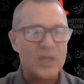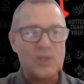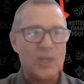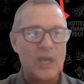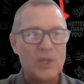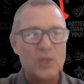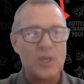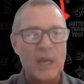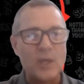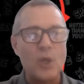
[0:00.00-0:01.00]

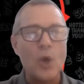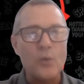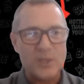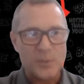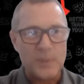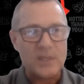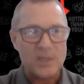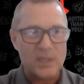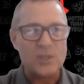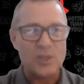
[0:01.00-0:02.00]
education i know this
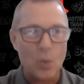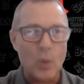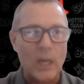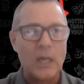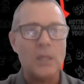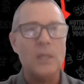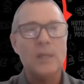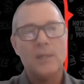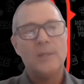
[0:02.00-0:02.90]
business so well